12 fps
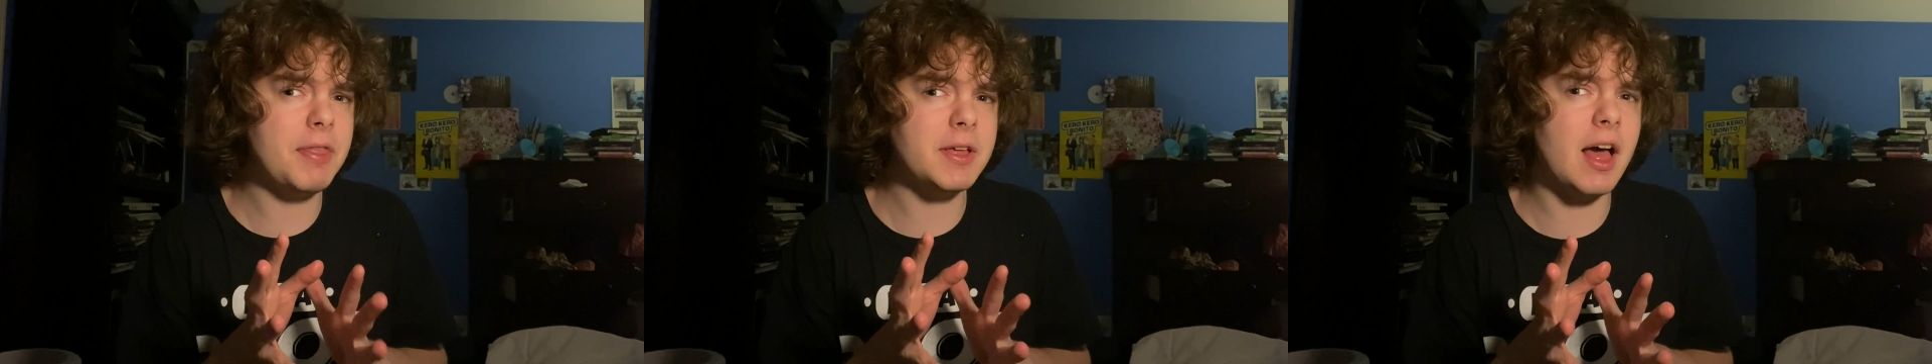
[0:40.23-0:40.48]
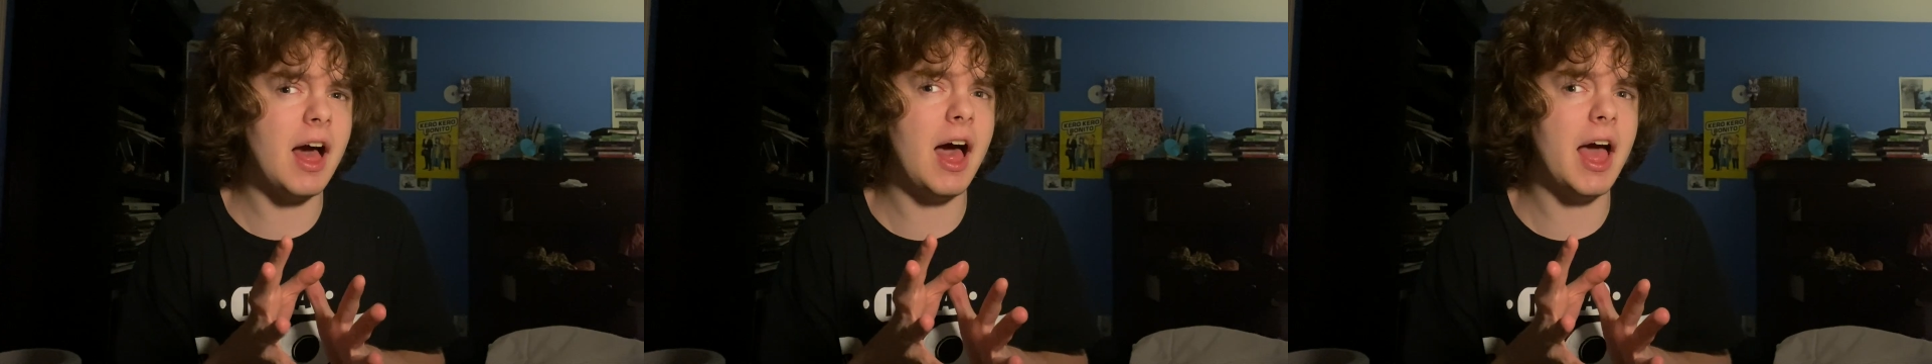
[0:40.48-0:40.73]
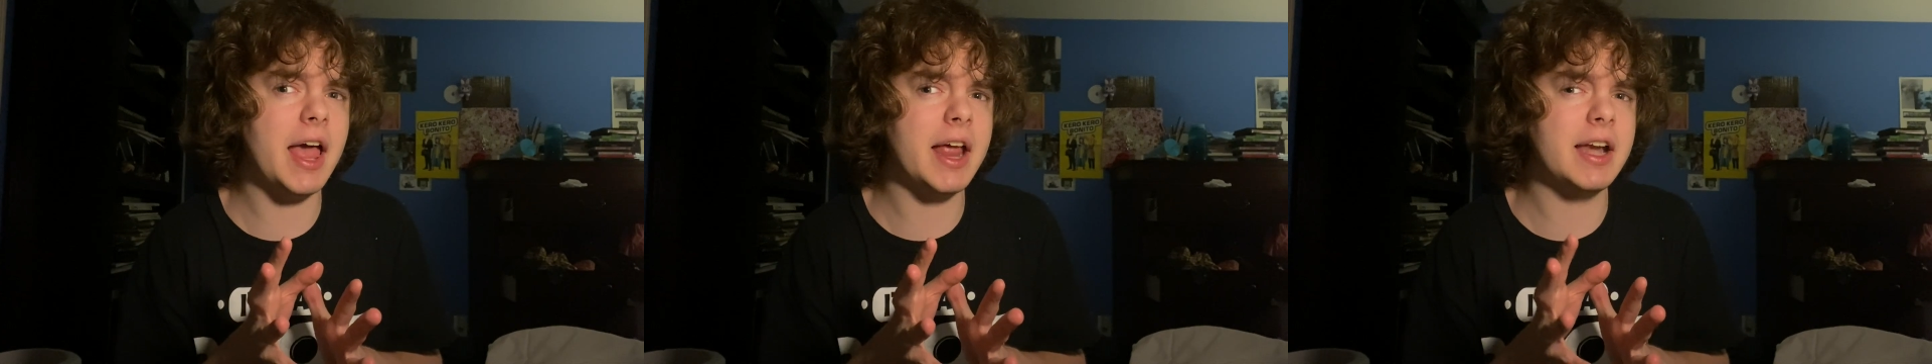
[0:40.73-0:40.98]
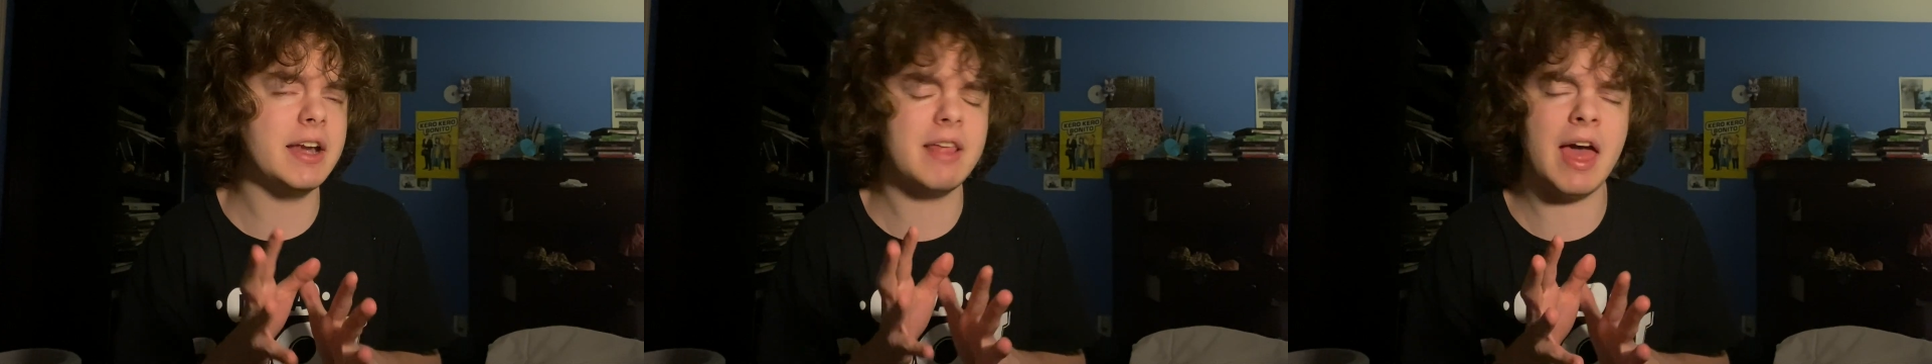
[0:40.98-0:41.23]

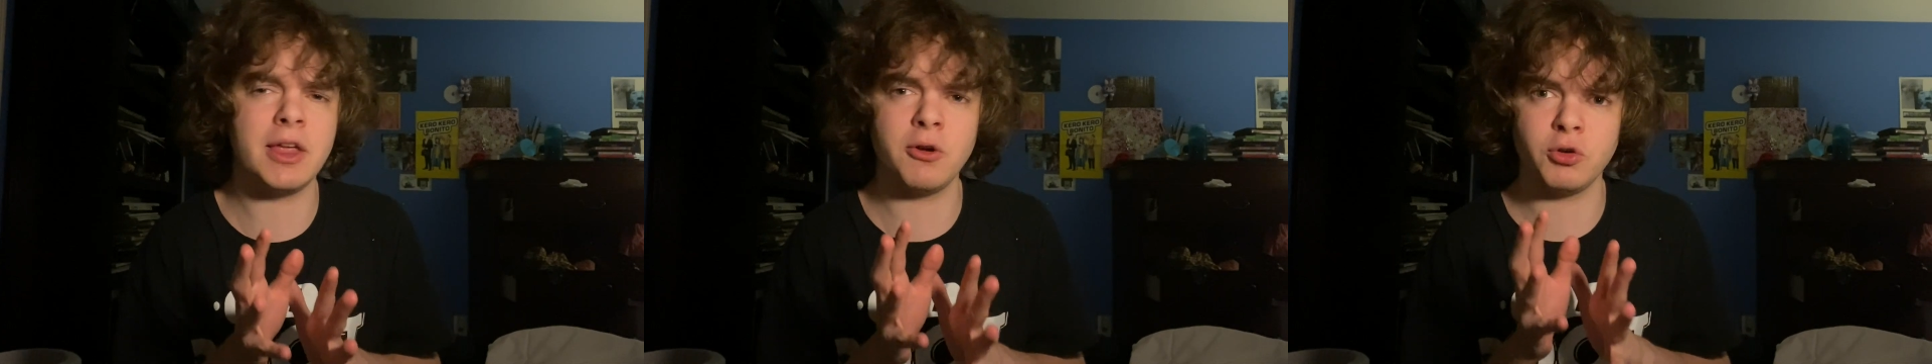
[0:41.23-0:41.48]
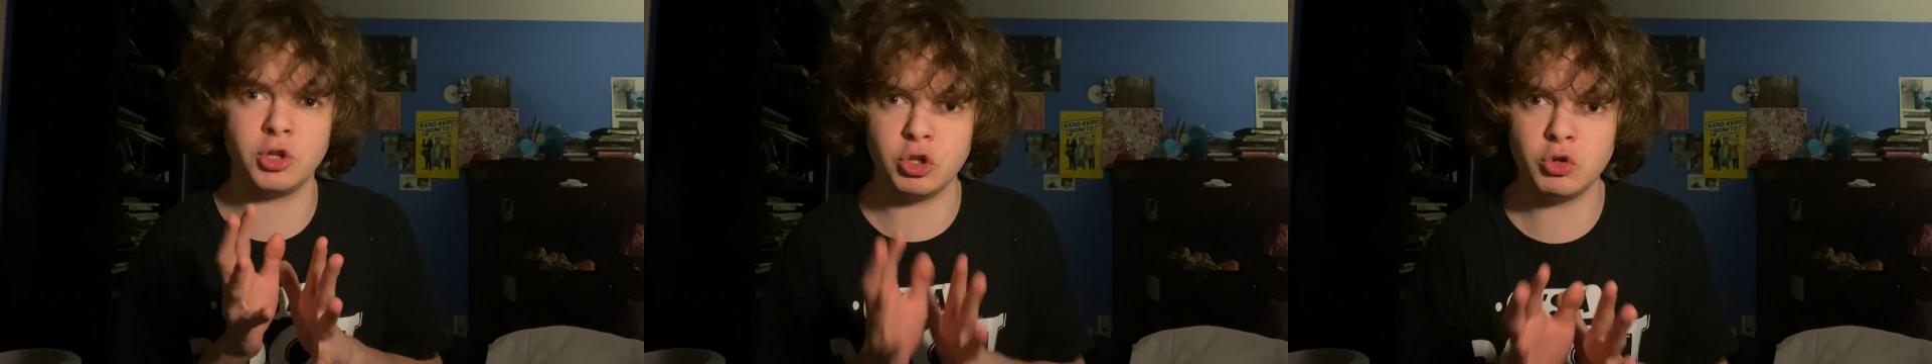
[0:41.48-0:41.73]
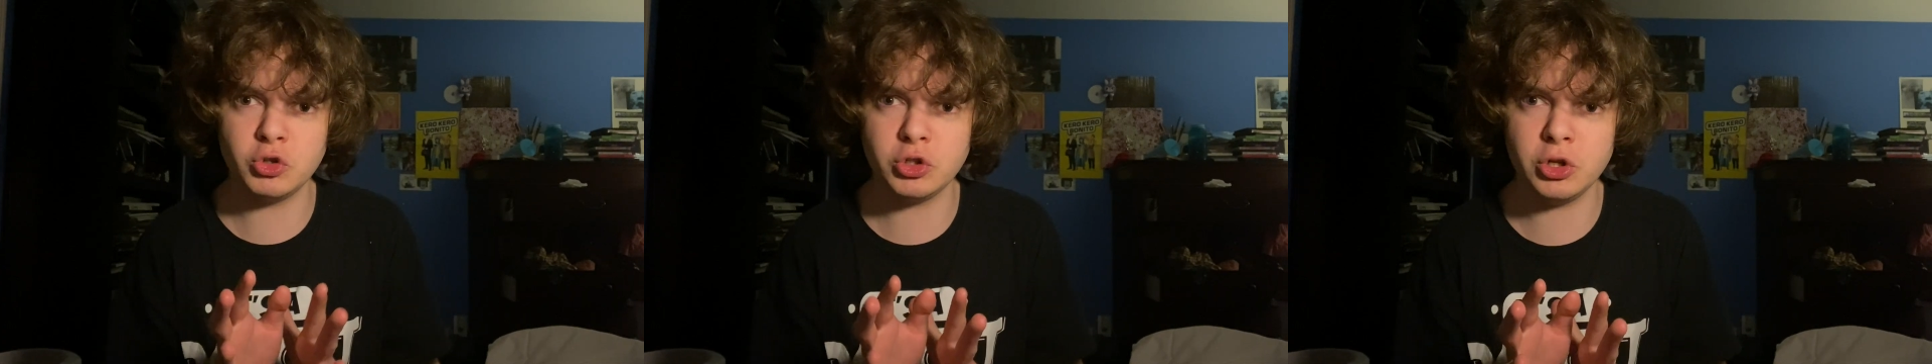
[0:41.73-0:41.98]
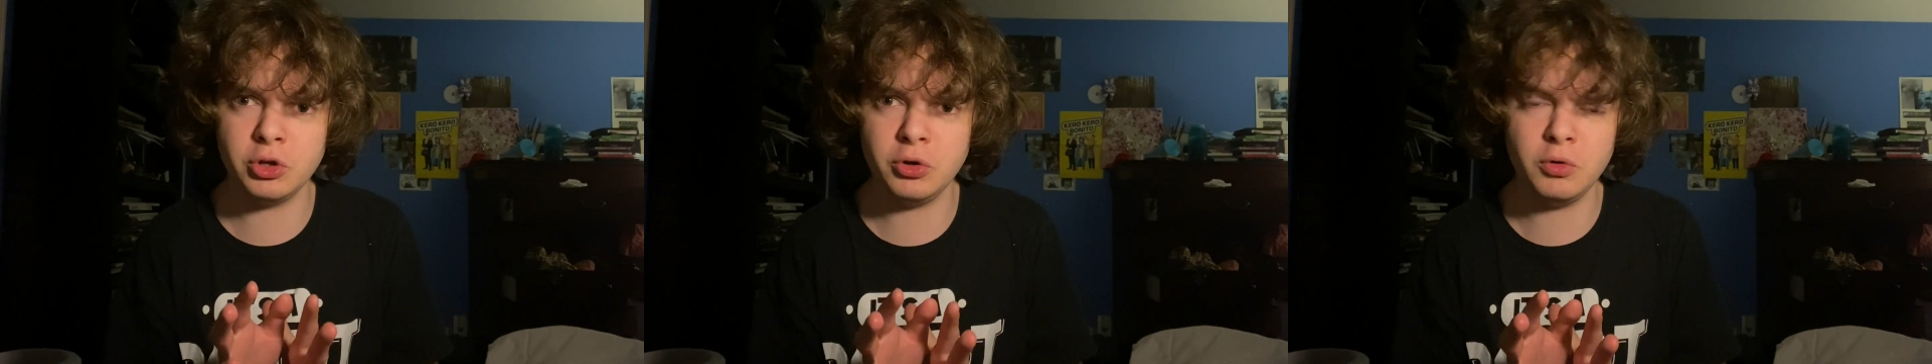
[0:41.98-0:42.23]
kind that you're used
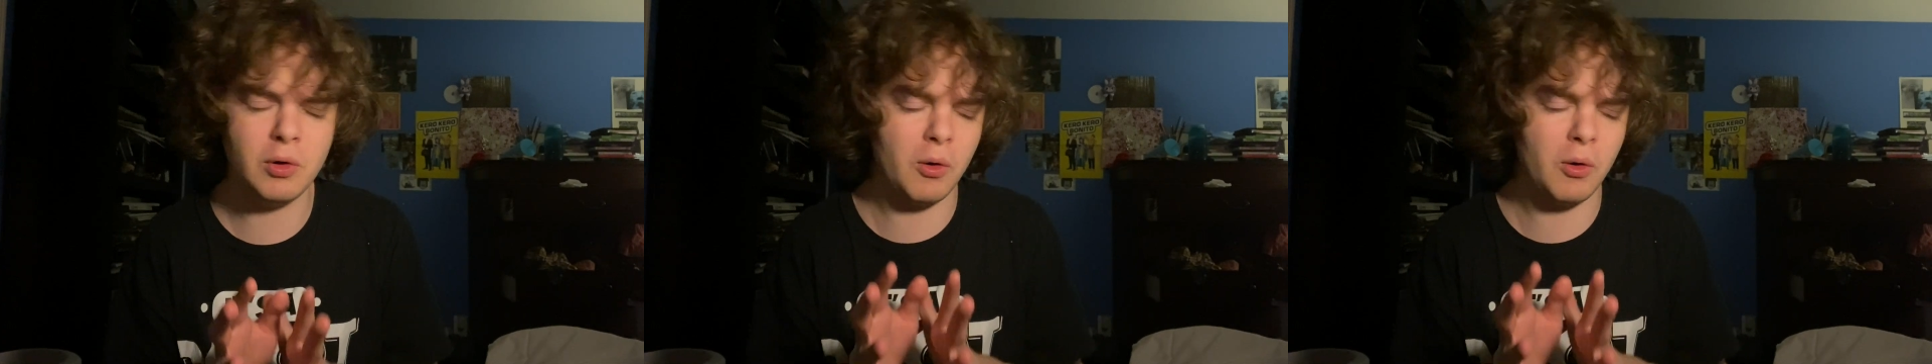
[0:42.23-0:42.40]
to